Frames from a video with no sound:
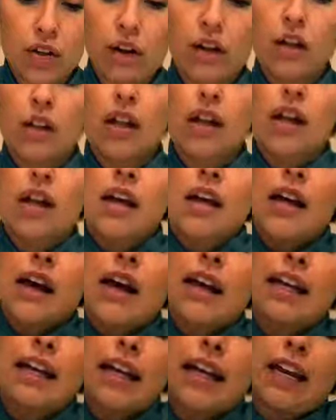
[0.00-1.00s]
nail.
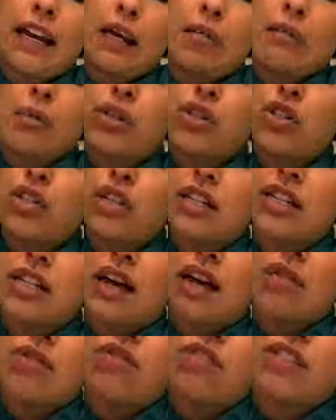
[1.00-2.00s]
Again, I'm pushing
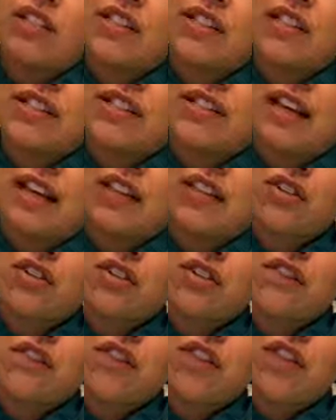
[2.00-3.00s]
down just the
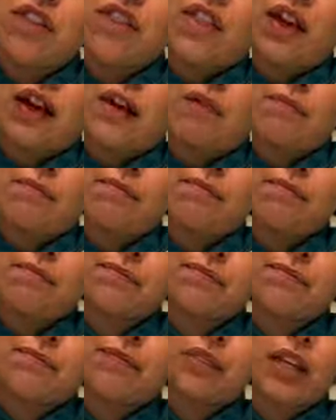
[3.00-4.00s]
center of the thumb,
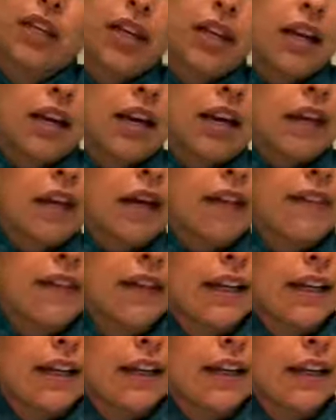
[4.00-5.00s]
and
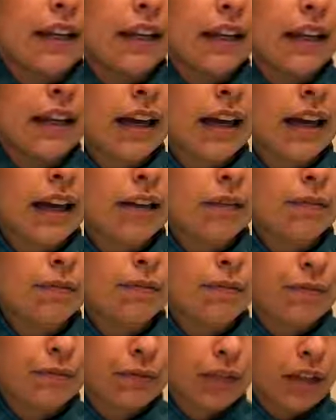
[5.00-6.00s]
then heating again,
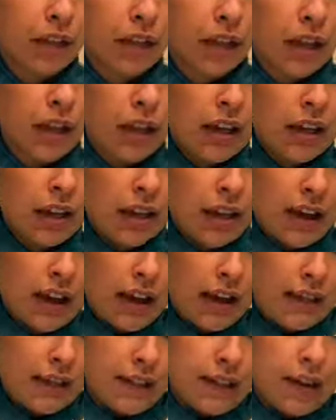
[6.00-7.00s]

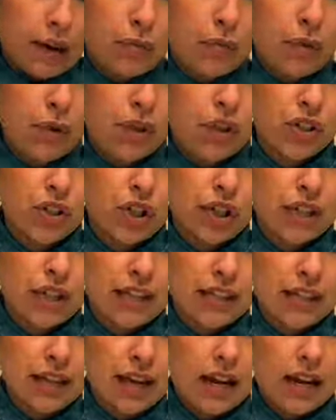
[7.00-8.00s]
and then I'm
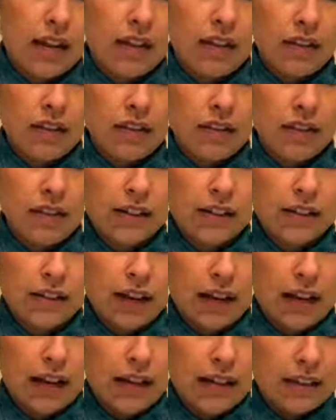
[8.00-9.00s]
pushing down on the
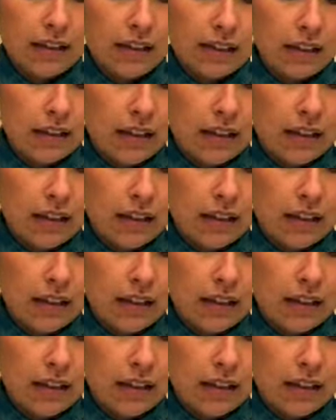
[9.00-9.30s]
sides.